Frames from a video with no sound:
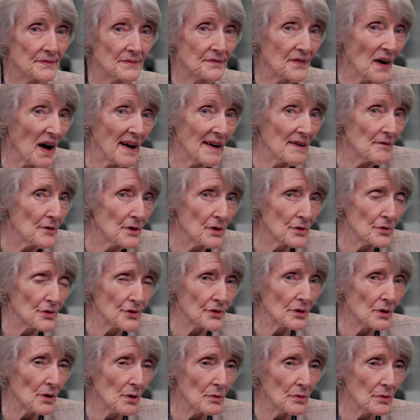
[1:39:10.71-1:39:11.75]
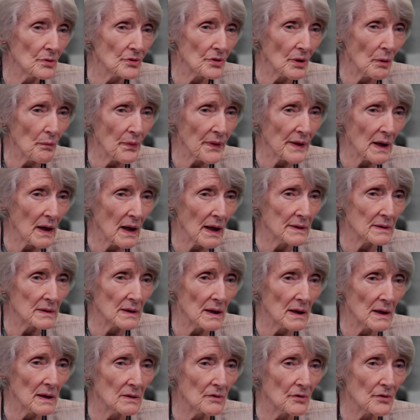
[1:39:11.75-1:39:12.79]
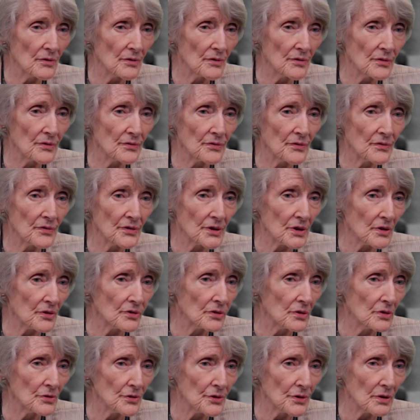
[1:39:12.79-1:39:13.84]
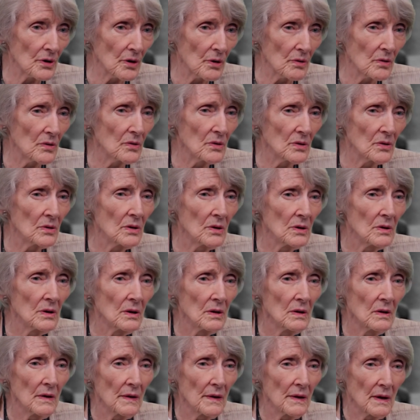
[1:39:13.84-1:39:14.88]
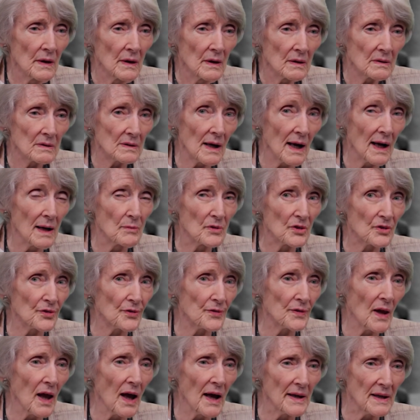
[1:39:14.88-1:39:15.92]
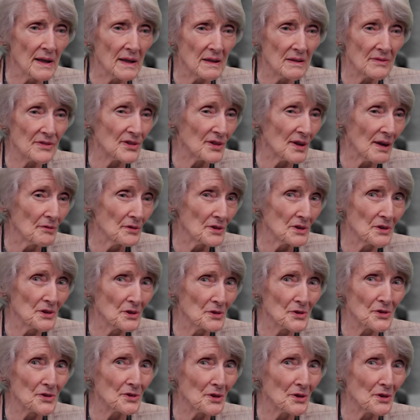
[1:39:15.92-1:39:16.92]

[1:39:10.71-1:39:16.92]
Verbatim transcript: five years ago, something like okay. that, six years ago. Time it's, is flying. Seven years